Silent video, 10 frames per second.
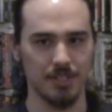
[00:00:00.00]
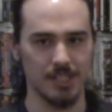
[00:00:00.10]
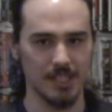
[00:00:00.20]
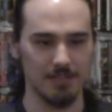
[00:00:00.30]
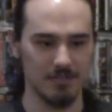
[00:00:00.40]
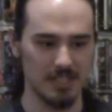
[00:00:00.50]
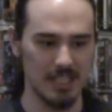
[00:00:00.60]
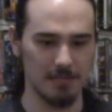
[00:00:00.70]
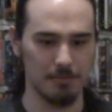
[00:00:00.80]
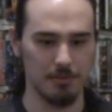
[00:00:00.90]
saves
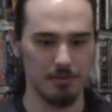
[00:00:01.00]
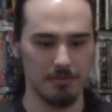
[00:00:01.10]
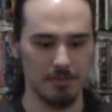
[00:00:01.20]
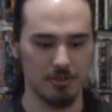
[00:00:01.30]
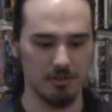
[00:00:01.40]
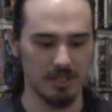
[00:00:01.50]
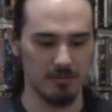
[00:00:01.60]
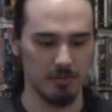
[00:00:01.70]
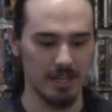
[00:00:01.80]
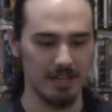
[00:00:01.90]
Deadpool
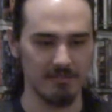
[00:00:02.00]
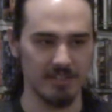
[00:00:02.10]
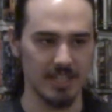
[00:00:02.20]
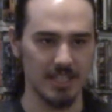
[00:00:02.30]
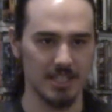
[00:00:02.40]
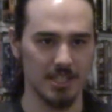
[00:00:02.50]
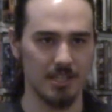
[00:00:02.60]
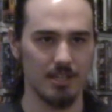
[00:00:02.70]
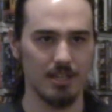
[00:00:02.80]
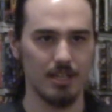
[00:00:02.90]
between Wade and
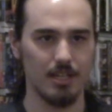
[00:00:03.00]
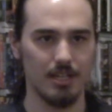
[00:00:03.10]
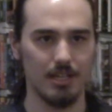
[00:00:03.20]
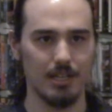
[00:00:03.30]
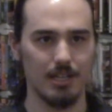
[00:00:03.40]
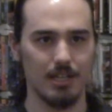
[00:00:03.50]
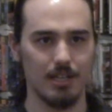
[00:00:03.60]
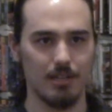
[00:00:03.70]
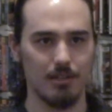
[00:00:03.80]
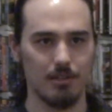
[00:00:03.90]
Vanessa,
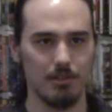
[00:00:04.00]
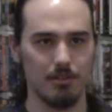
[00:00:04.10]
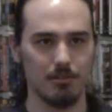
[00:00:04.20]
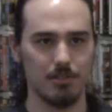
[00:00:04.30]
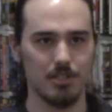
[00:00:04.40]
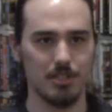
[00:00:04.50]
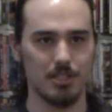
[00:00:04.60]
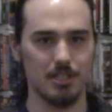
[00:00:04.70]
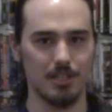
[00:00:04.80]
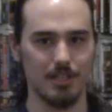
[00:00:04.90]
it's
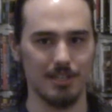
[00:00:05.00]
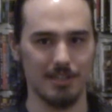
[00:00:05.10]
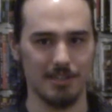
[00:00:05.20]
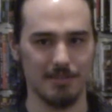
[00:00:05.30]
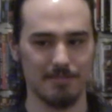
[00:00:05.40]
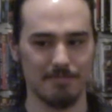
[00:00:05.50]
just, it